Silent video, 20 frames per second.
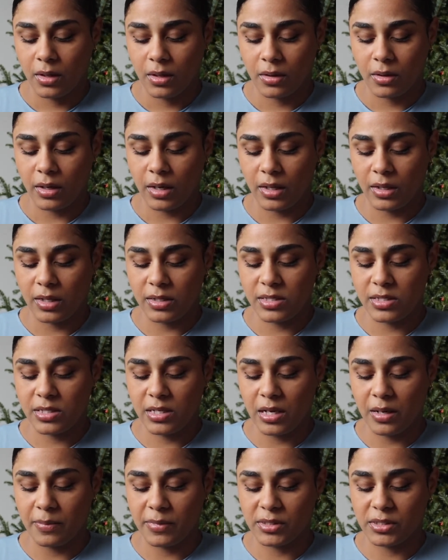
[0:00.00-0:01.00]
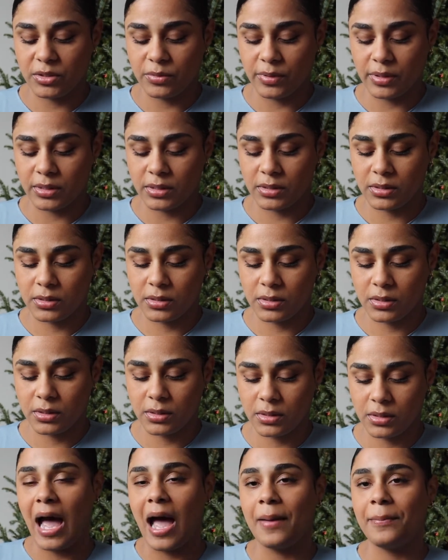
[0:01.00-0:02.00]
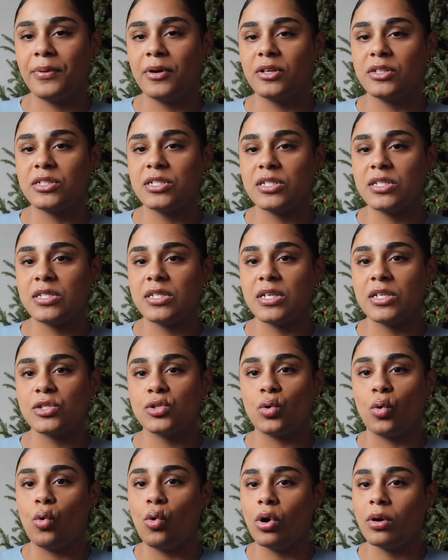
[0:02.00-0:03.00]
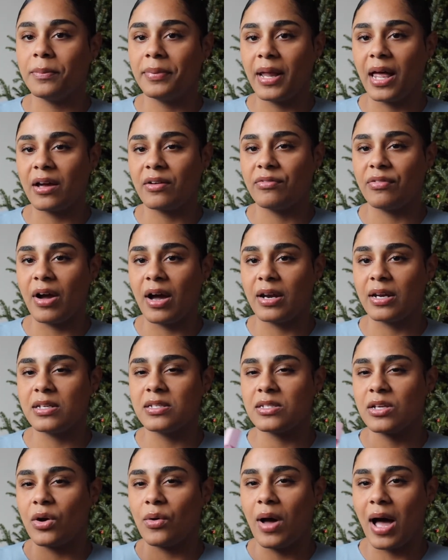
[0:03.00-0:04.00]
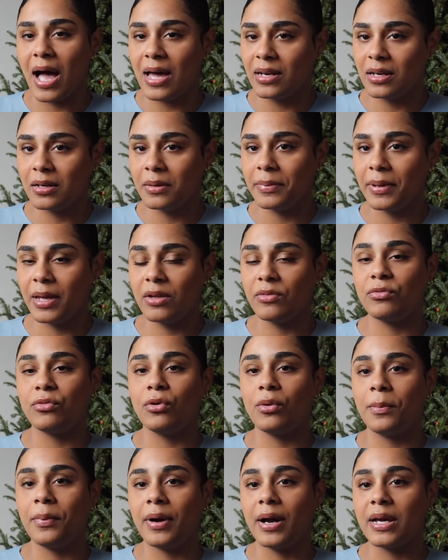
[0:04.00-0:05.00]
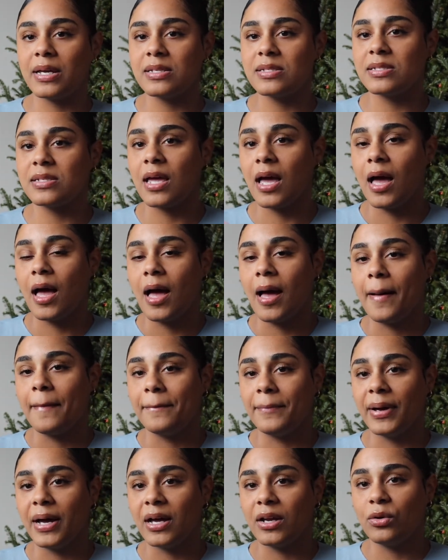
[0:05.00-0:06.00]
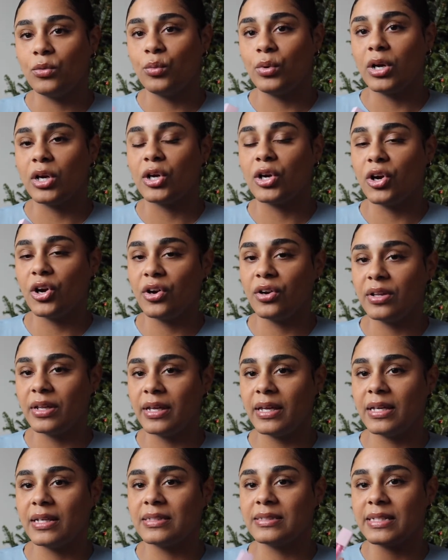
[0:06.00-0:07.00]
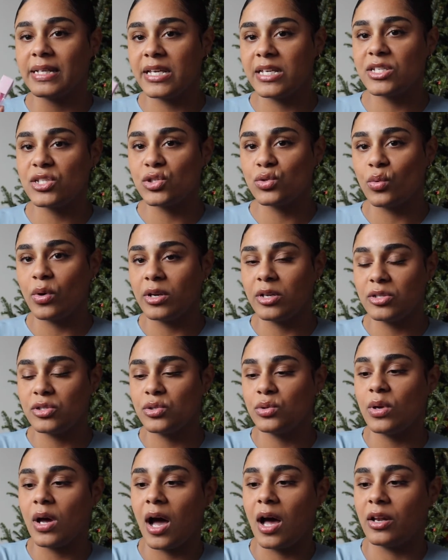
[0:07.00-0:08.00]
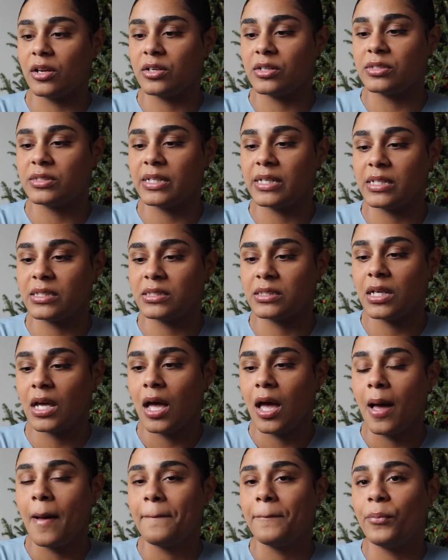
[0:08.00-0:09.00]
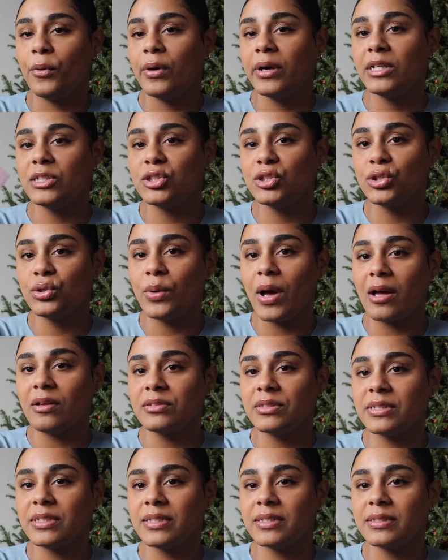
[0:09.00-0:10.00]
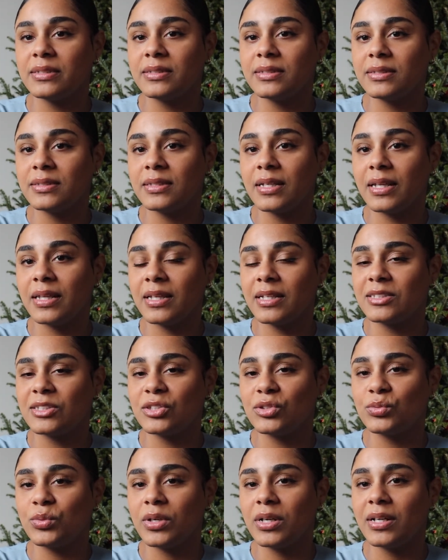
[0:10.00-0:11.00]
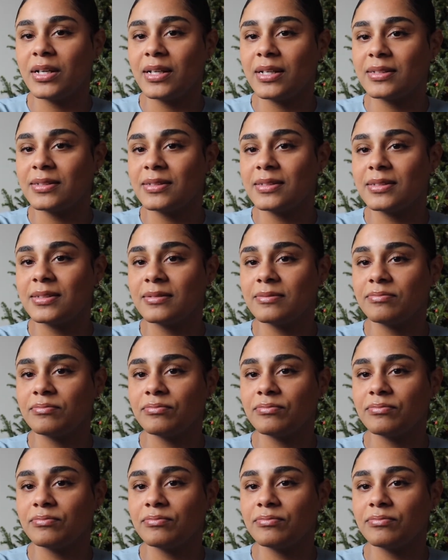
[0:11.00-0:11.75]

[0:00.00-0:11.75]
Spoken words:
Okay, let's see how much it was. I purchased this on Black Friday, so I didn't pay full price, but what it currently is $22. It's 0.2 ounces. This is what it is.